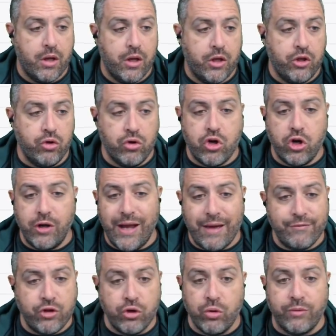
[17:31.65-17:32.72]
You could
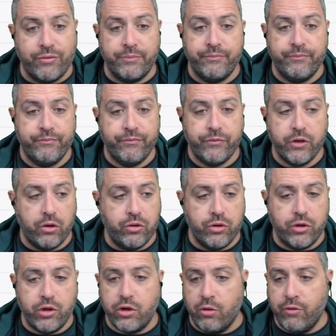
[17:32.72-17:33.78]
have two of them. You know, you
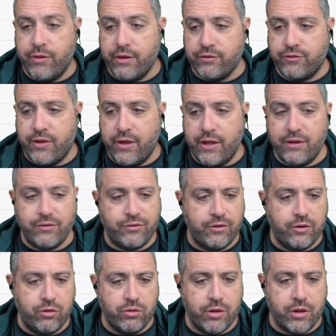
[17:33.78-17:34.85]
could go this.
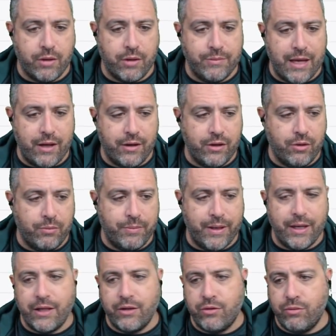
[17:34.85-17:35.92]
You could come down a little
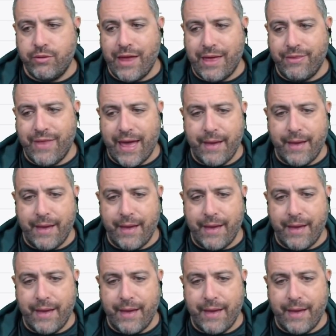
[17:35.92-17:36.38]
bit and do that.